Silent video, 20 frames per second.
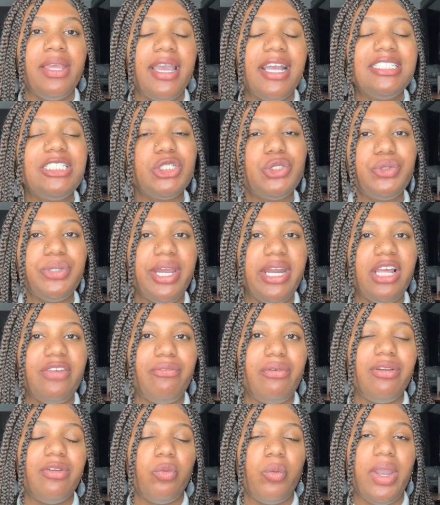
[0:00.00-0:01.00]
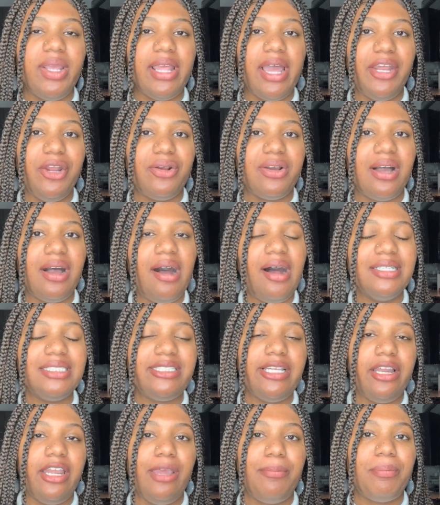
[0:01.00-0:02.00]
it's creative in a way that you're
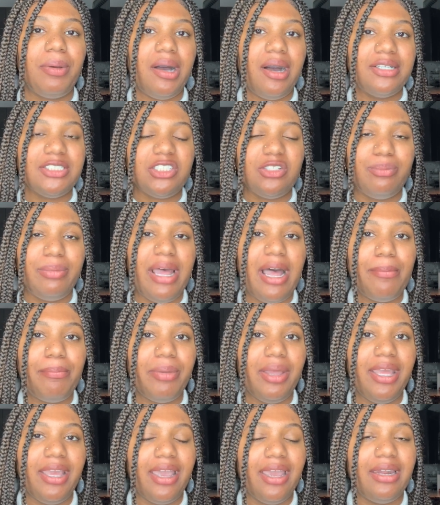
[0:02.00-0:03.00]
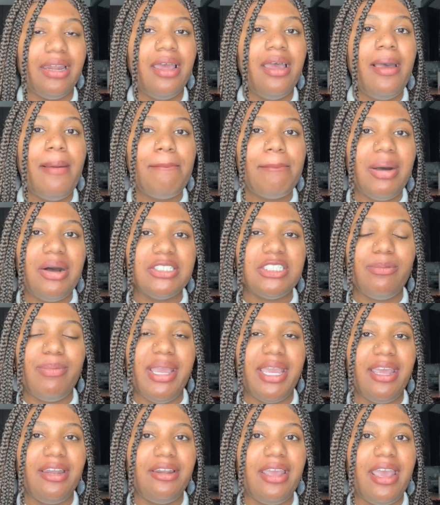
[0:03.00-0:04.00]
constantly puzzle mapping and puzzle
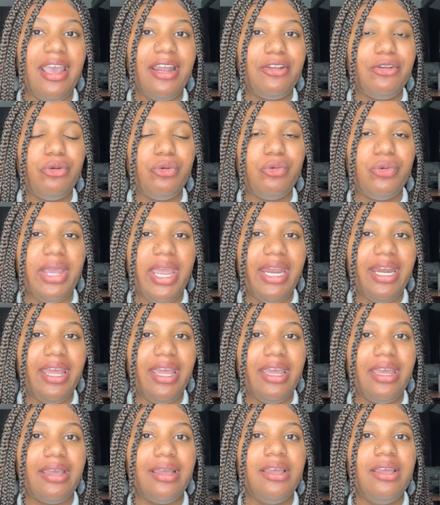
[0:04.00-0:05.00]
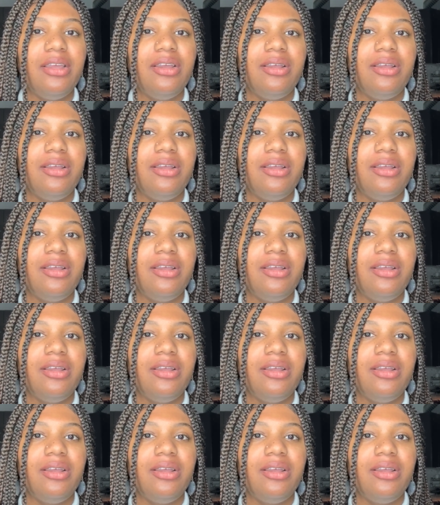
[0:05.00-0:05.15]
making and creating